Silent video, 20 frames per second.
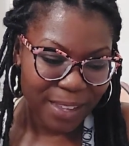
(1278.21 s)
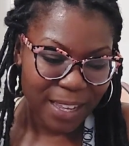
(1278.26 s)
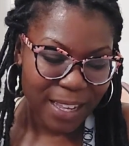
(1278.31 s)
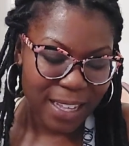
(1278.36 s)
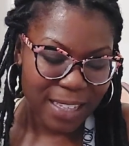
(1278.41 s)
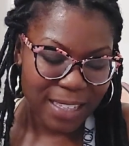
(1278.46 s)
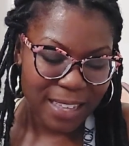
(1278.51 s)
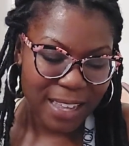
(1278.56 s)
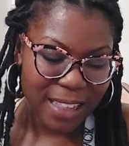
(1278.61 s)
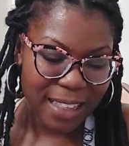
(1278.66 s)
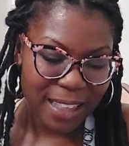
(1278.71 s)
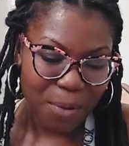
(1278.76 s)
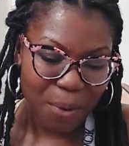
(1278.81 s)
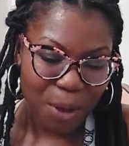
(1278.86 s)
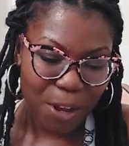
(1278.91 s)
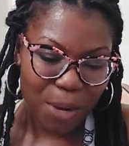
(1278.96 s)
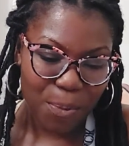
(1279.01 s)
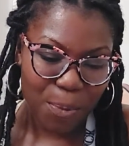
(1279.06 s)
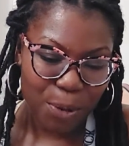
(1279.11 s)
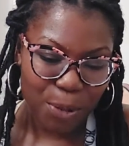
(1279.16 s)
it's like they
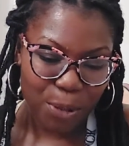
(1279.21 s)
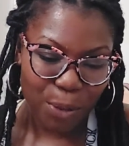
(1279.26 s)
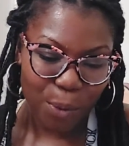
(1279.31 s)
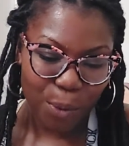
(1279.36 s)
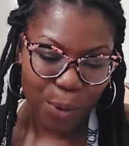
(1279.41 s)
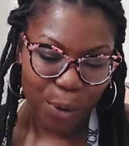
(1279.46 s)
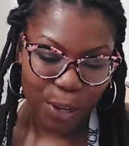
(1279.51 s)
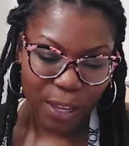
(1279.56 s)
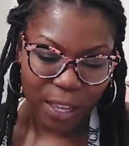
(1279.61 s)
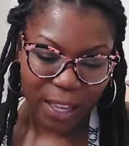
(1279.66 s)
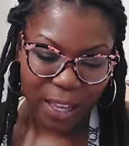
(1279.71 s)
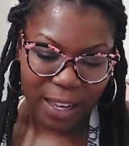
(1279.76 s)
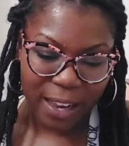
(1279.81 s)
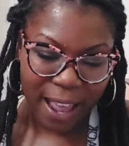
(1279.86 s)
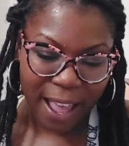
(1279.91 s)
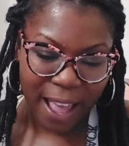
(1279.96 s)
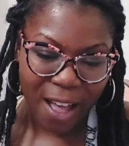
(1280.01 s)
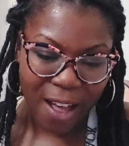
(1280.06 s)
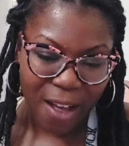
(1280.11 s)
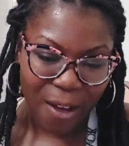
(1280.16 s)
want to put the work in
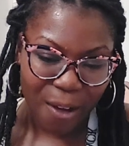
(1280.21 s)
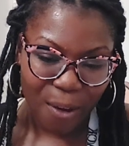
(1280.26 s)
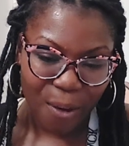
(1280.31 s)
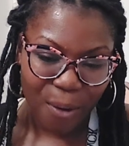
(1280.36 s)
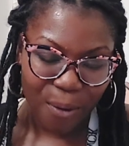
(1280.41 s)
now.